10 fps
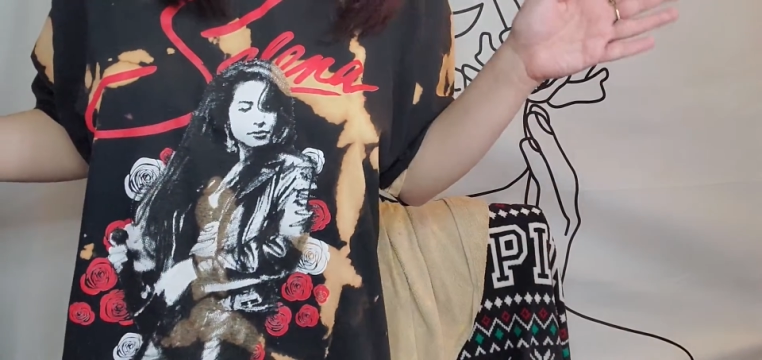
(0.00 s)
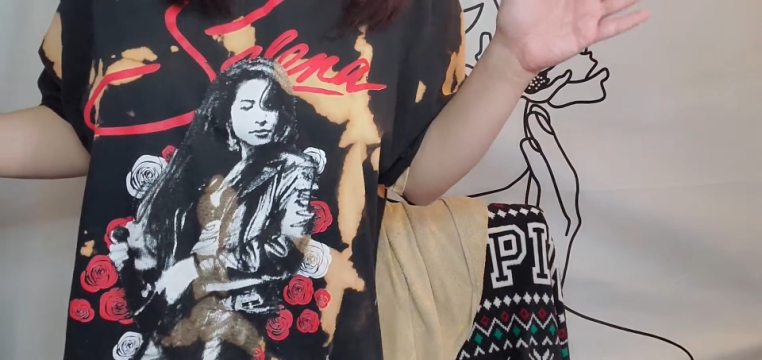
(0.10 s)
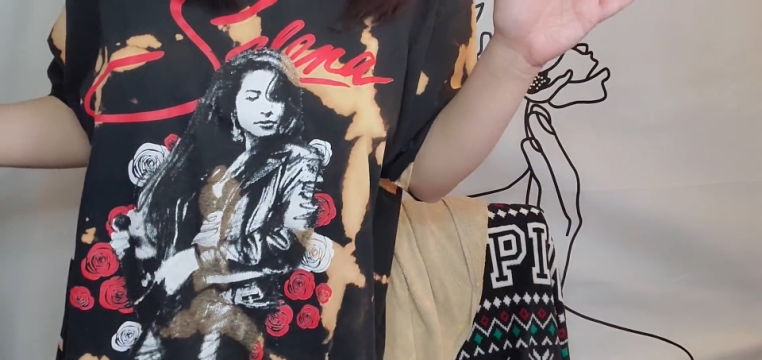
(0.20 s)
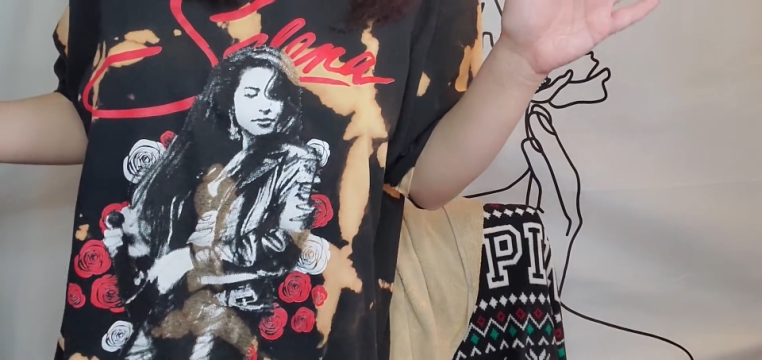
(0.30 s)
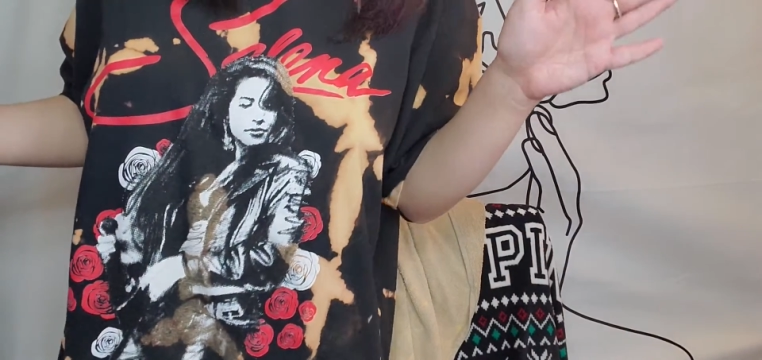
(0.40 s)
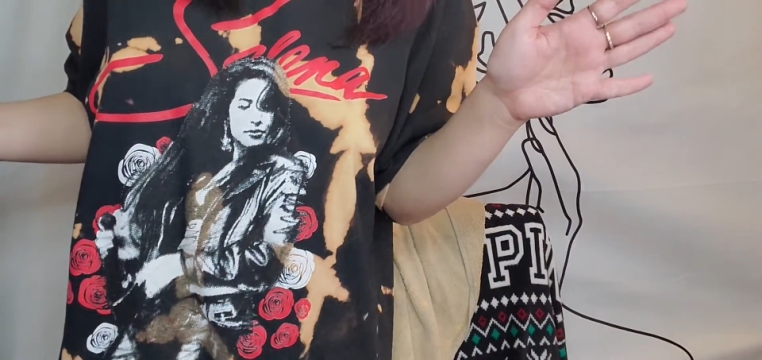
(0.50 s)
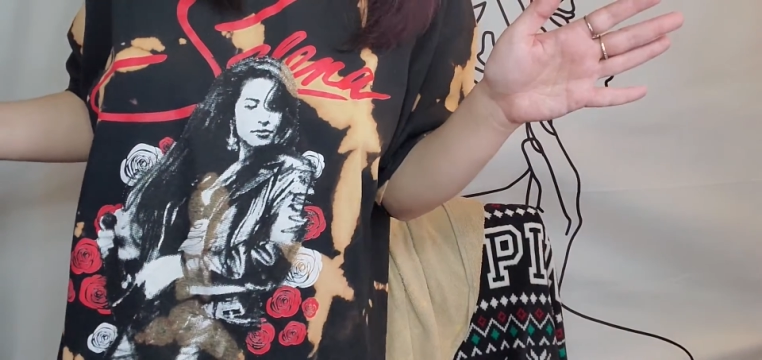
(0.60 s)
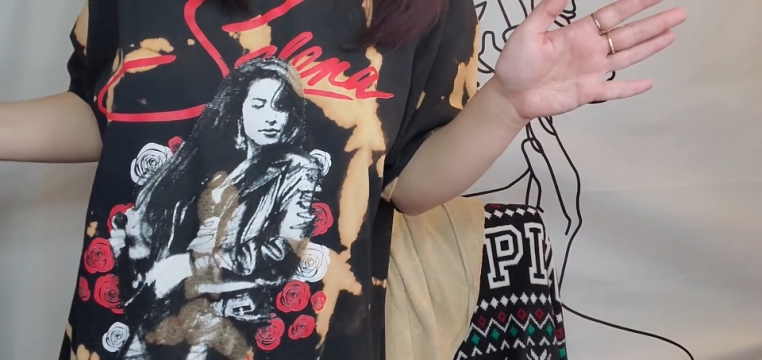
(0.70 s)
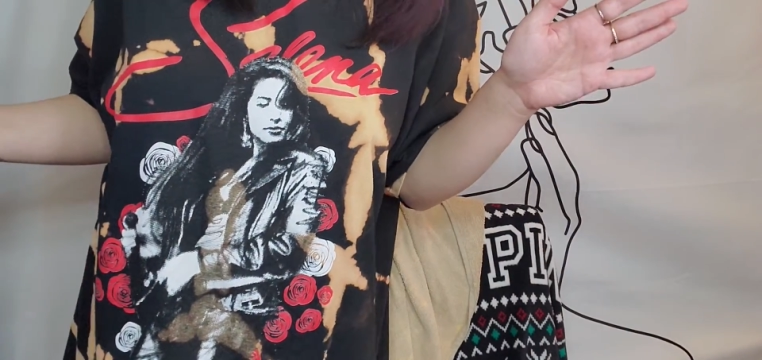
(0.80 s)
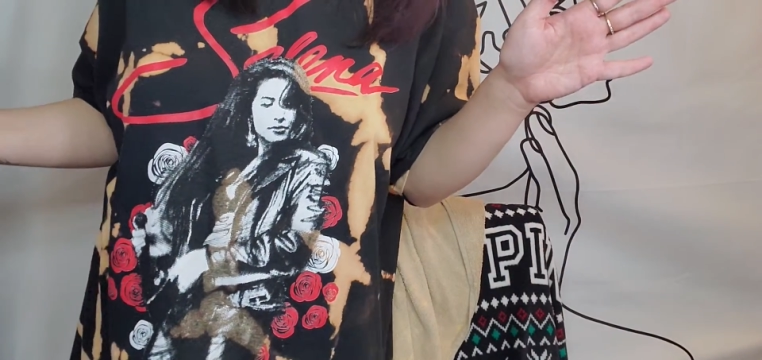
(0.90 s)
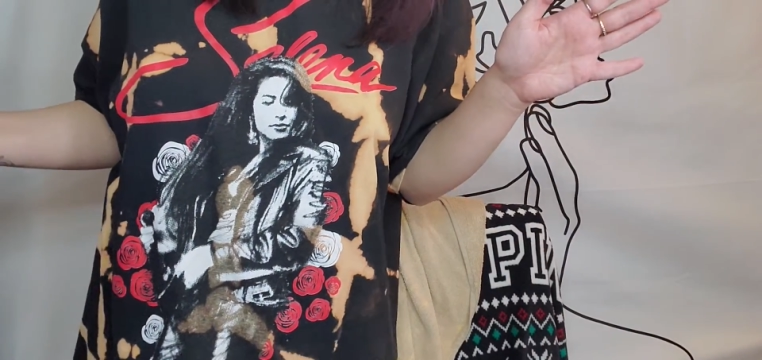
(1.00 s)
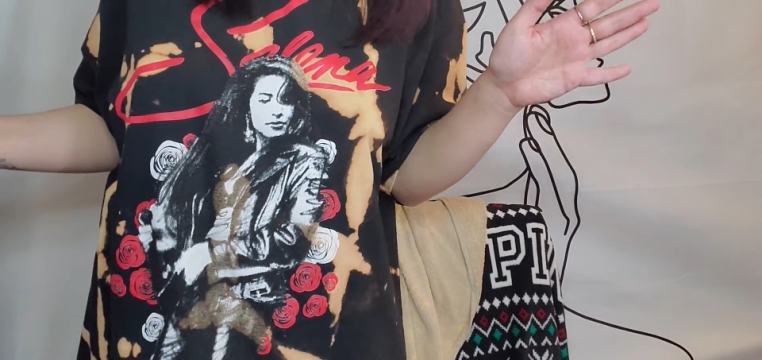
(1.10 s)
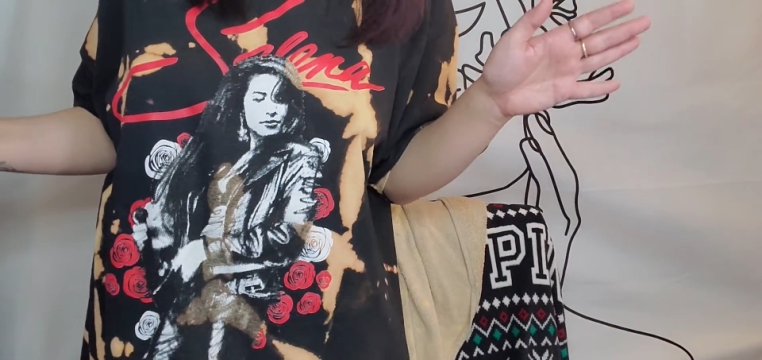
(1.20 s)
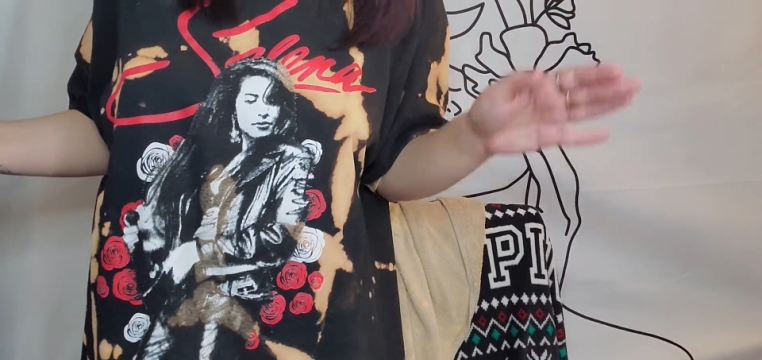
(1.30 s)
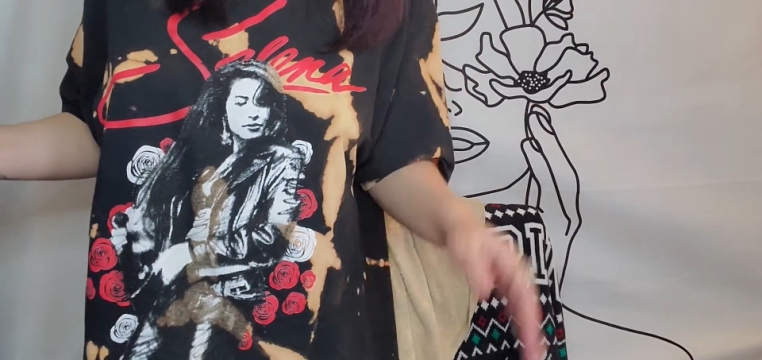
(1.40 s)
to wear as a t-shirt
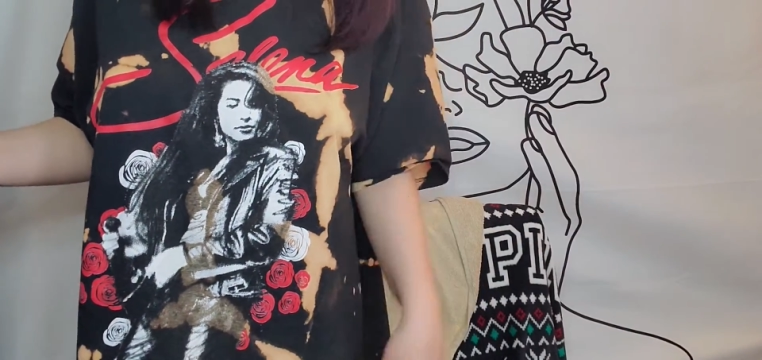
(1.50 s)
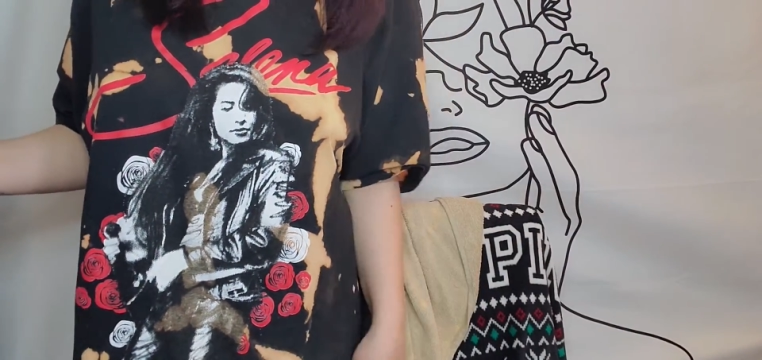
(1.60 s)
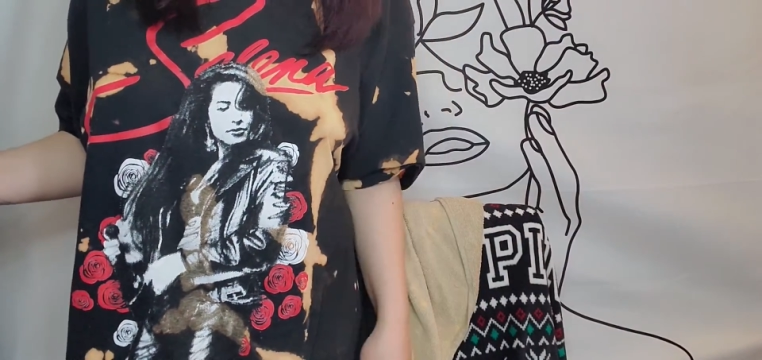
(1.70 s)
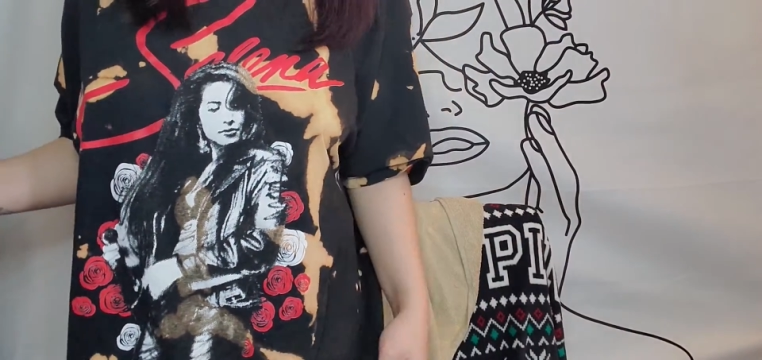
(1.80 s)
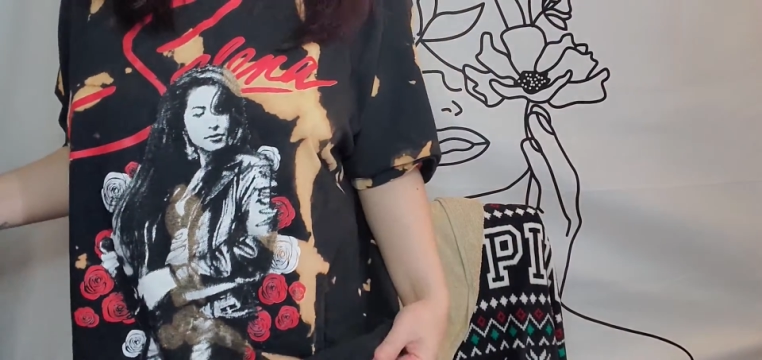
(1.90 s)
dress, or